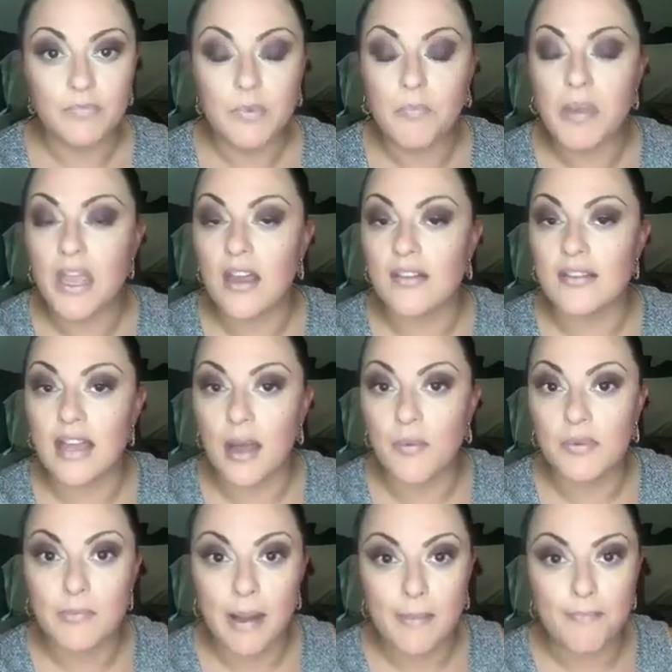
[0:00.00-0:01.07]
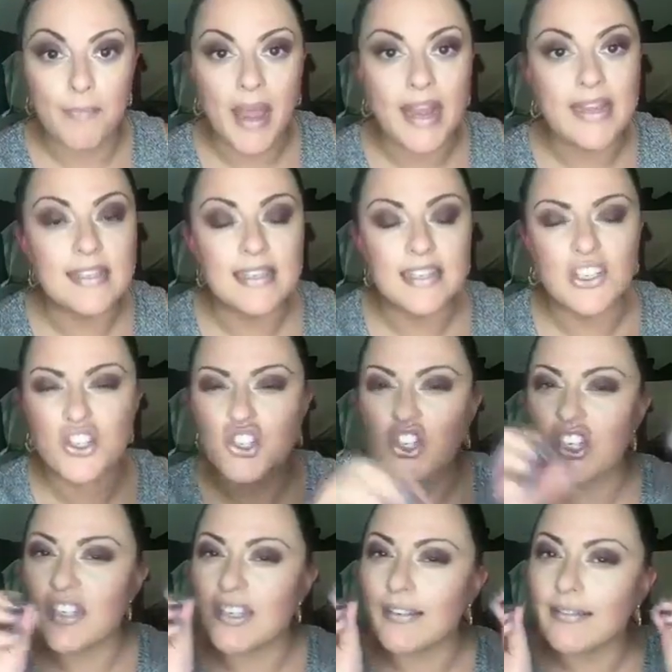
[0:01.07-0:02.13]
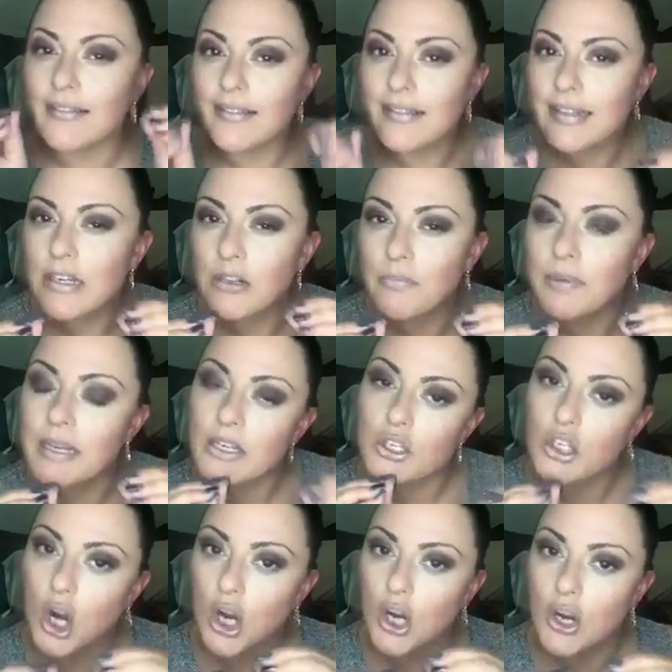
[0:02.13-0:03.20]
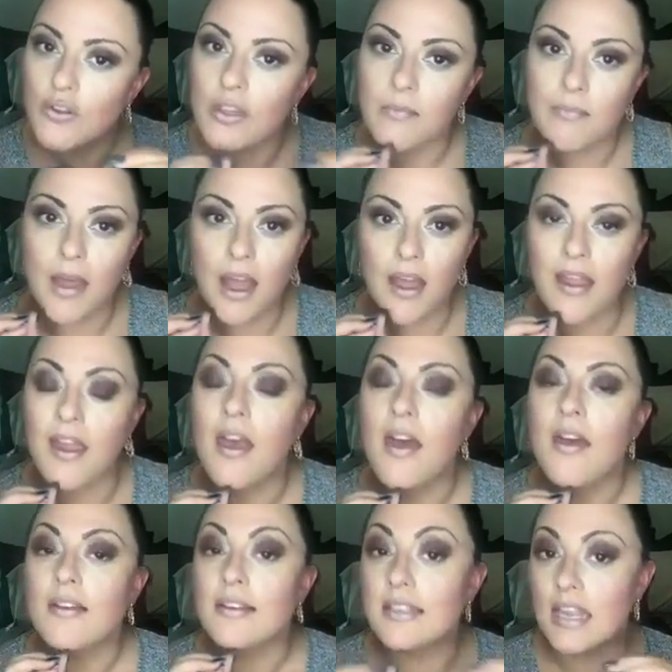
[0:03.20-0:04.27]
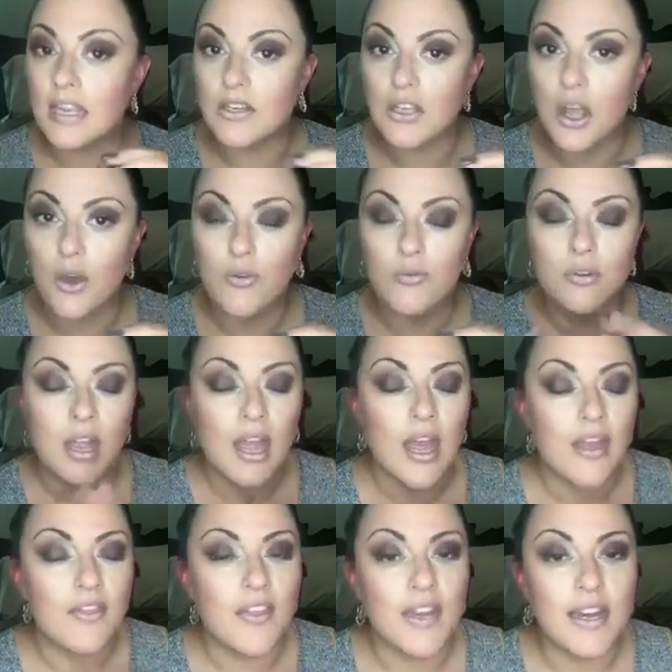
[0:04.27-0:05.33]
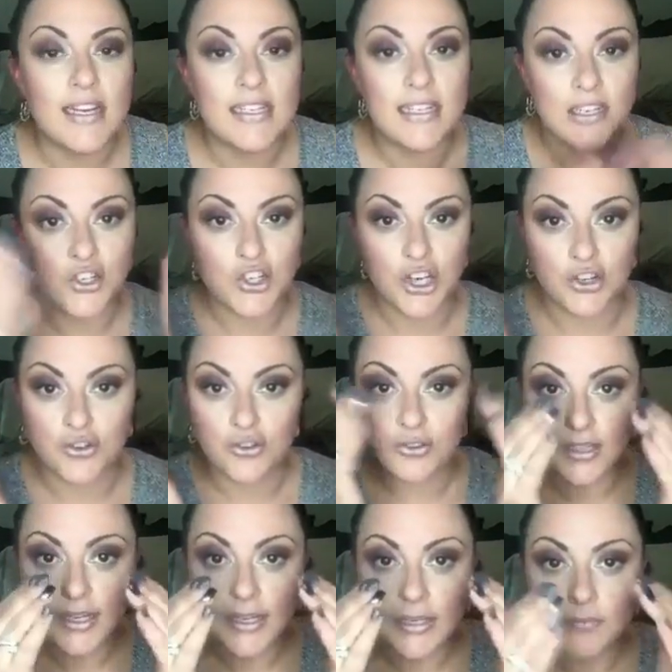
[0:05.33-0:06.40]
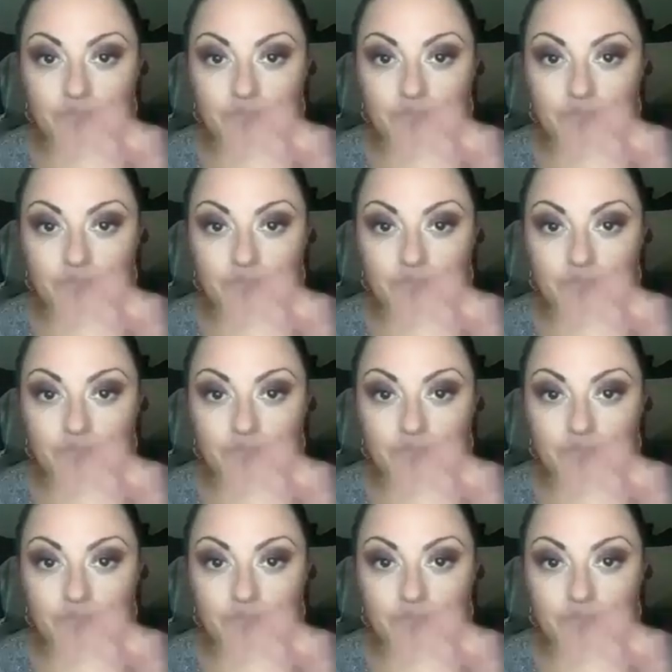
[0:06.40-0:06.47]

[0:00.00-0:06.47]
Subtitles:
because that was my base. It's just a little bit darker than my skin tone. Then I did Gingerly.